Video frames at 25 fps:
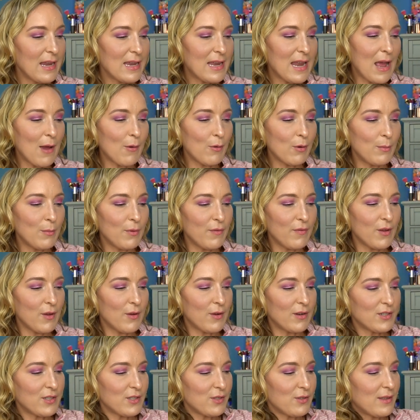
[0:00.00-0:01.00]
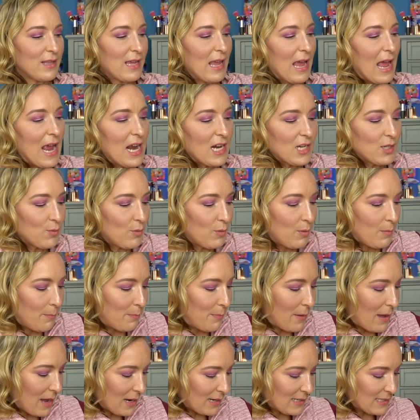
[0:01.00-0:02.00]
now we're moving on to the actual
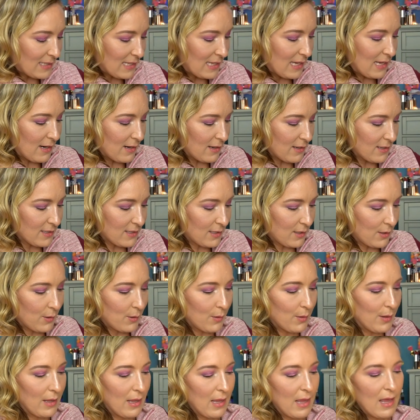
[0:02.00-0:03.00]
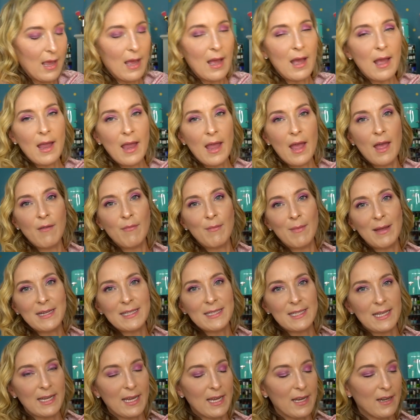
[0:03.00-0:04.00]
box here so I have my
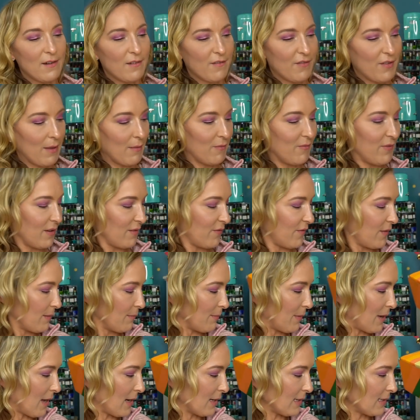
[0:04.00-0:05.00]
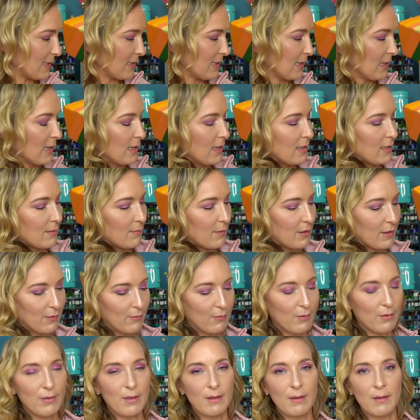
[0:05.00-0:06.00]
second FabFitFun box. Let's
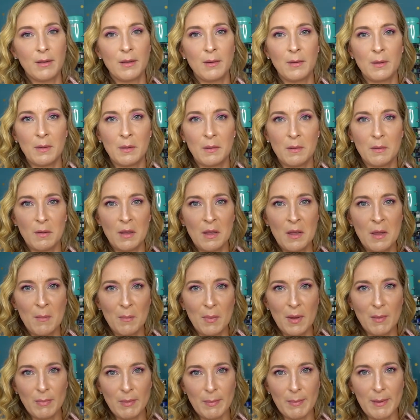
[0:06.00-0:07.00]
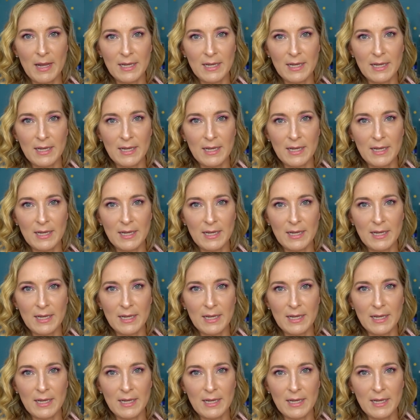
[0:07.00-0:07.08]
the paper